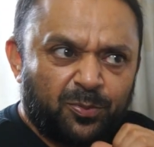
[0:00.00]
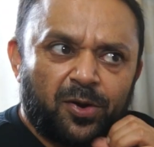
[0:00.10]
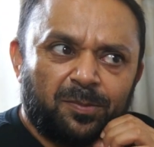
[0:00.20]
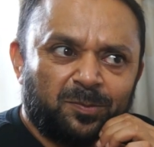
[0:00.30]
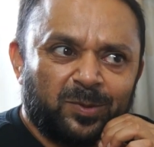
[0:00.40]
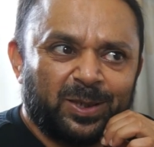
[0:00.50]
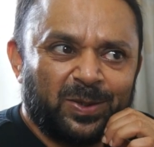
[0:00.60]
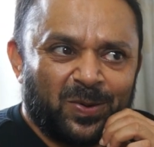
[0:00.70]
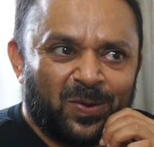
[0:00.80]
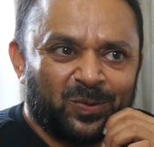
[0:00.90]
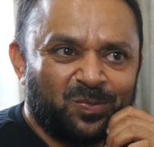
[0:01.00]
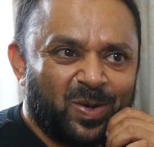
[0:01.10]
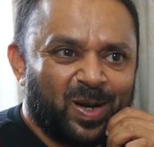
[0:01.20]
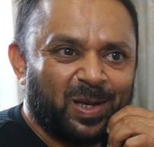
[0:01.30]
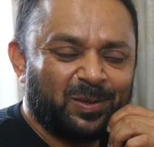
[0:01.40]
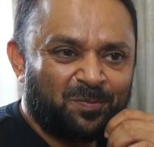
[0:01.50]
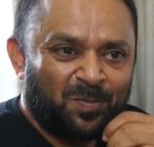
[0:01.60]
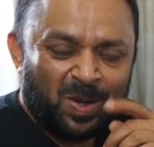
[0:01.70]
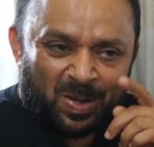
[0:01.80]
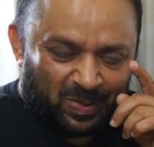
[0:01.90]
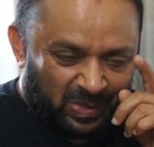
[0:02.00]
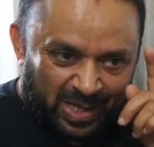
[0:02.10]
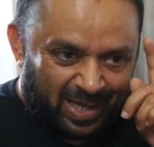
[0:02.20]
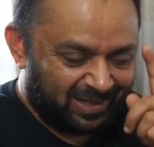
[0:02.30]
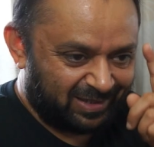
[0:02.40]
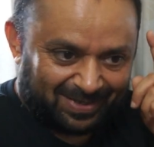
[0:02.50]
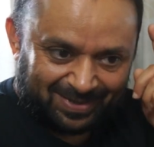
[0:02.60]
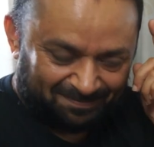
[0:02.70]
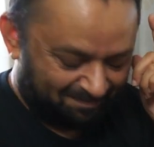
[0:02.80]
probably on my that